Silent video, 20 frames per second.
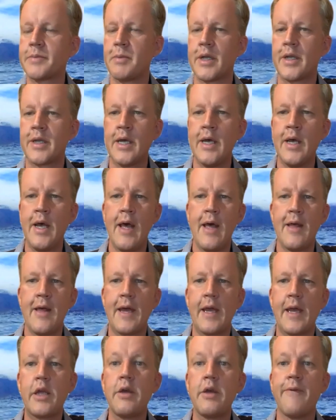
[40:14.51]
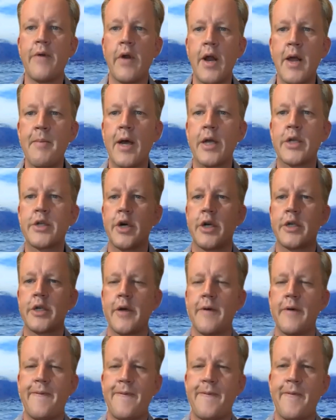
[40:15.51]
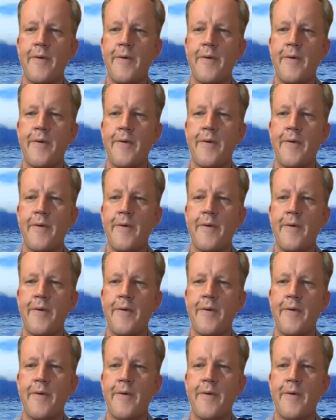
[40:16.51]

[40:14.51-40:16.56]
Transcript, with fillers: But thank you very much, Otto,